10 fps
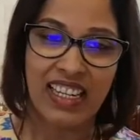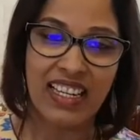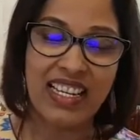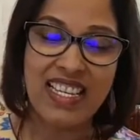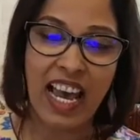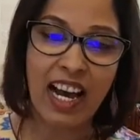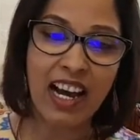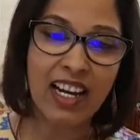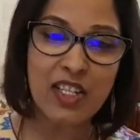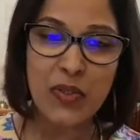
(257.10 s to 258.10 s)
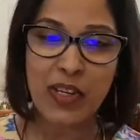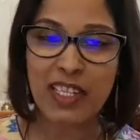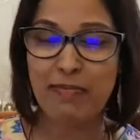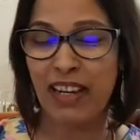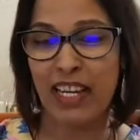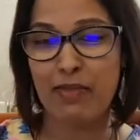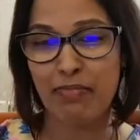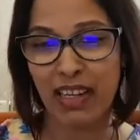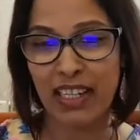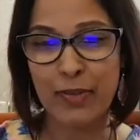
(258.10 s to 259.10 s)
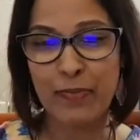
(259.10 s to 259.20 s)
It's hard to explain, Appa.